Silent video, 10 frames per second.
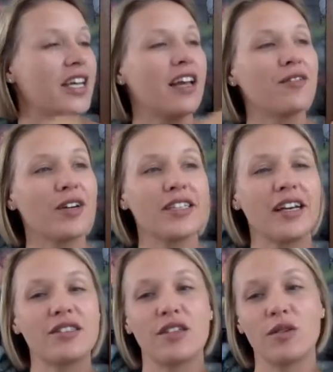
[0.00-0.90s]
and it worked
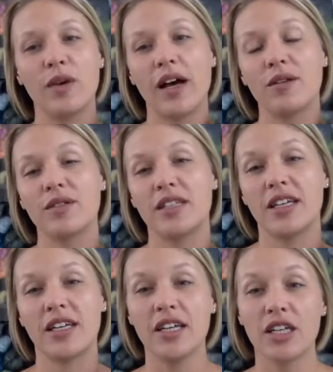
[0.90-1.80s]
out so well with
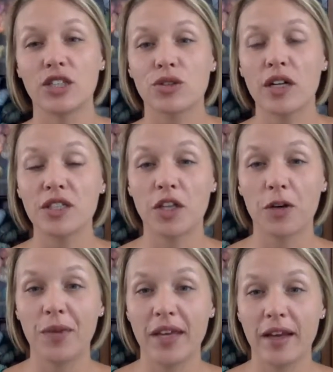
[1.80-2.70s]
the trunk show
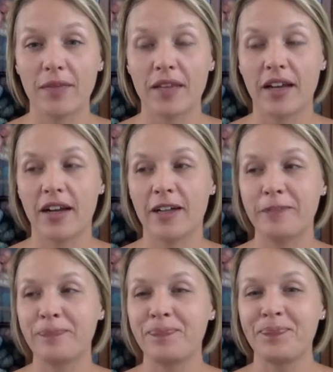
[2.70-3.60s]
being up there.
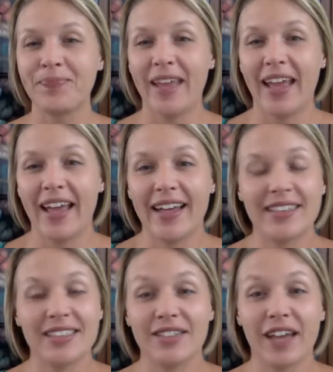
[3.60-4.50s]
And
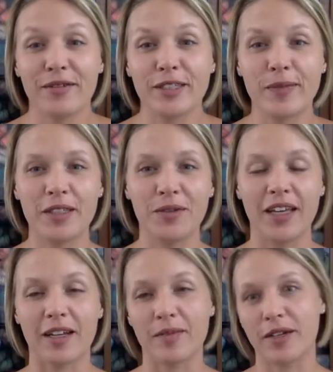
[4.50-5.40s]
so yeah, we spent the
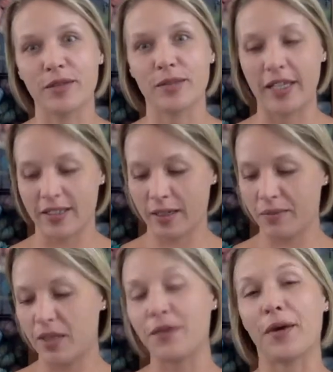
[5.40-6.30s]
weekend up there. It was amazing.
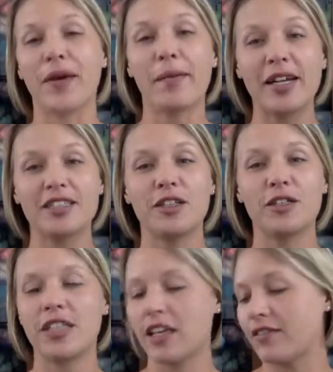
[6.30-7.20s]
But anyway, we got back to the
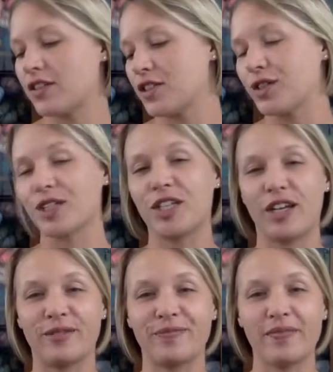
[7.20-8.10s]
hotel after the trunk show,
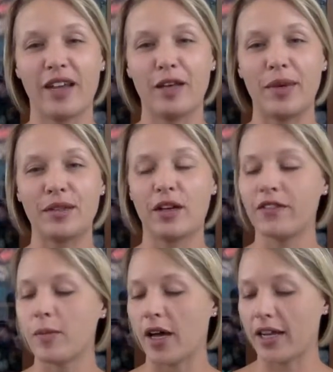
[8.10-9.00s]
and I bound off
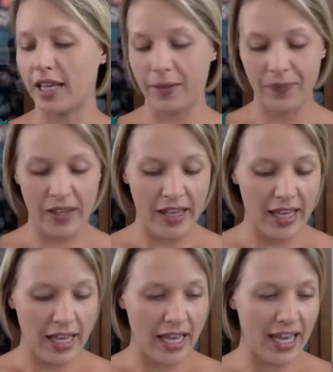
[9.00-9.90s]
the body.
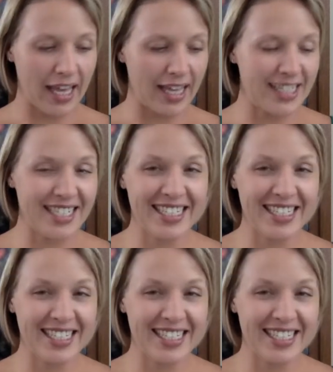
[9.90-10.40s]
And